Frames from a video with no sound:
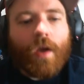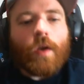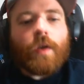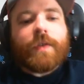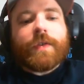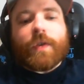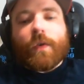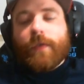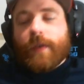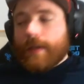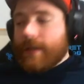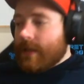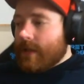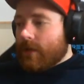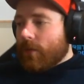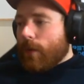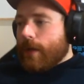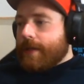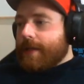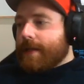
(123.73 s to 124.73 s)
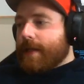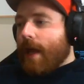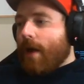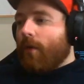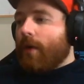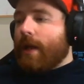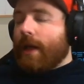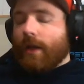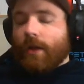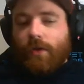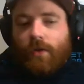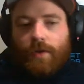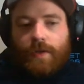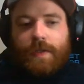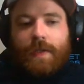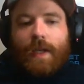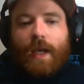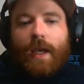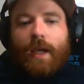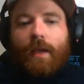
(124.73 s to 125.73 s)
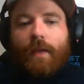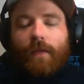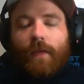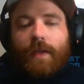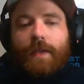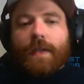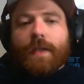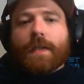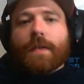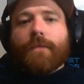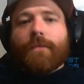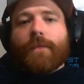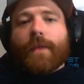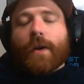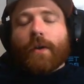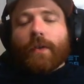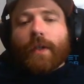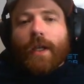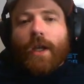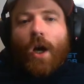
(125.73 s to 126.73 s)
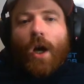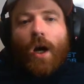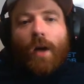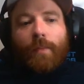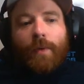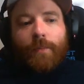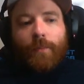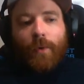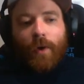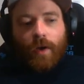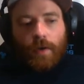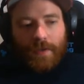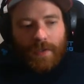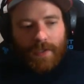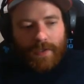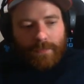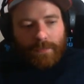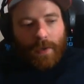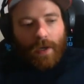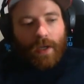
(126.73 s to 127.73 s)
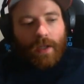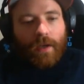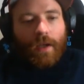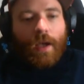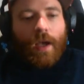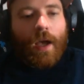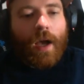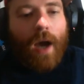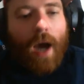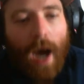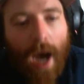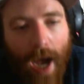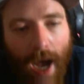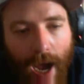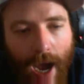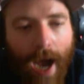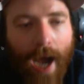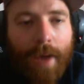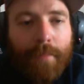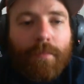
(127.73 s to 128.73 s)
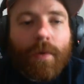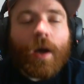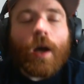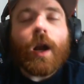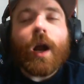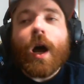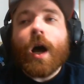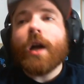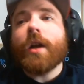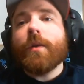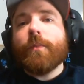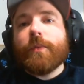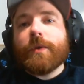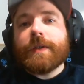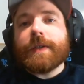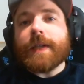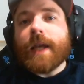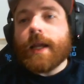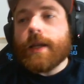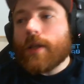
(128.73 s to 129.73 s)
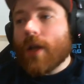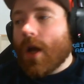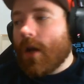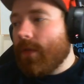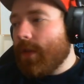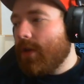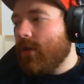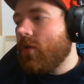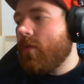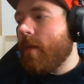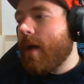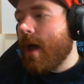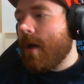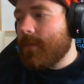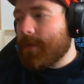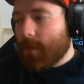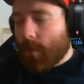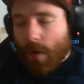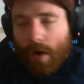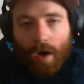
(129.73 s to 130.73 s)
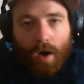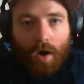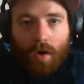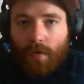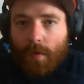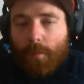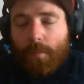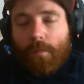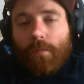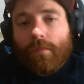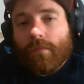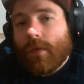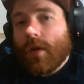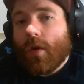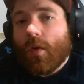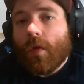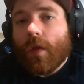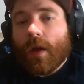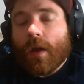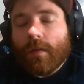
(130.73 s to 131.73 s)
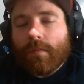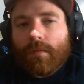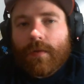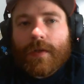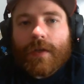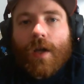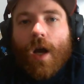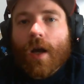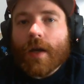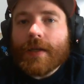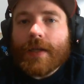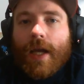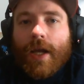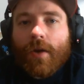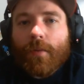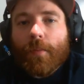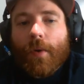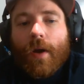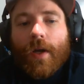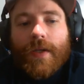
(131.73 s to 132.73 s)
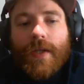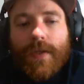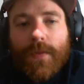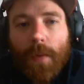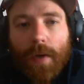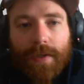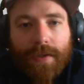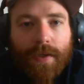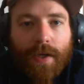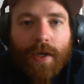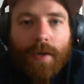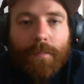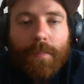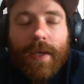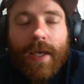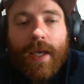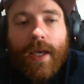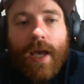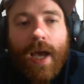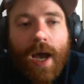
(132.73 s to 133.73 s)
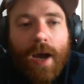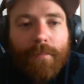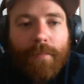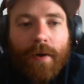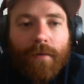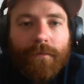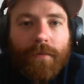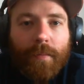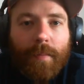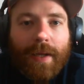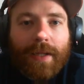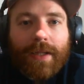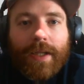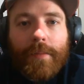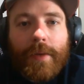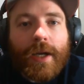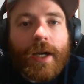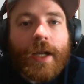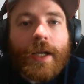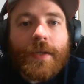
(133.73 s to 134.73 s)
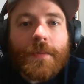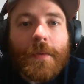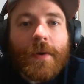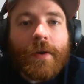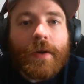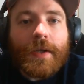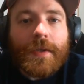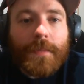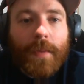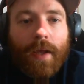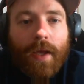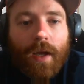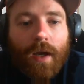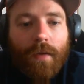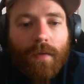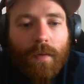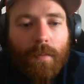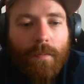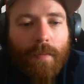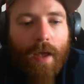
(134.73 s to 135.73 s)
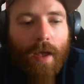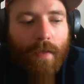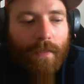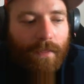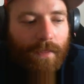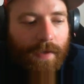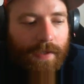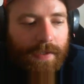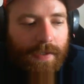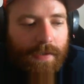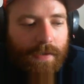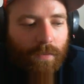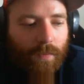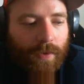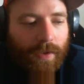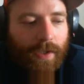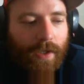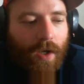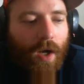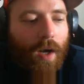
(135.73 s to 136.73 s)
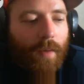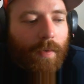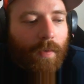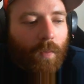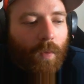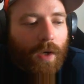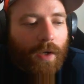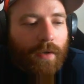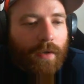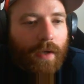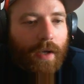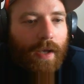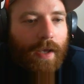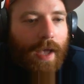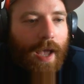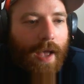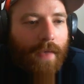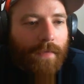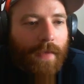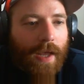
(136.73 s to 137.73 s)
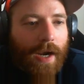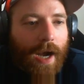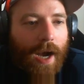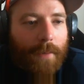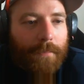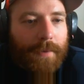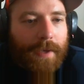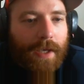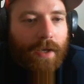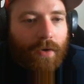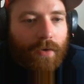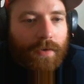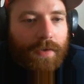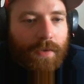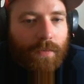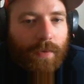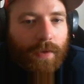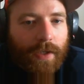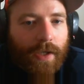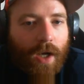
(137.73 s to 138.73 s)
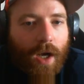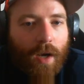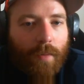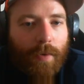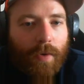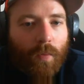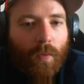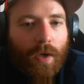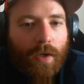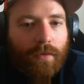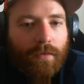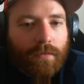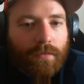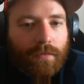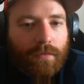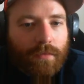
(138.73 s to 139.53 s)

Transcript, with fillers: So this is what scouting it looks like. This is a fairly common proxy spot. I'm not 100% on the new maps where the you know the stock standard proxy spots are going to be, but from my limited experience playing on them, this is a really common one, and then up here is a really common one,